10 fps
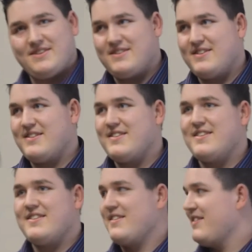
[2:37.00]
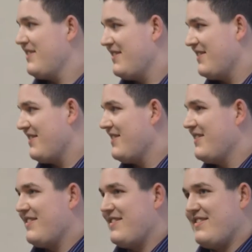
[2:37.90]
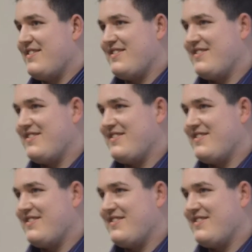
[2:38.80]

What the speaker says: (no one is talking)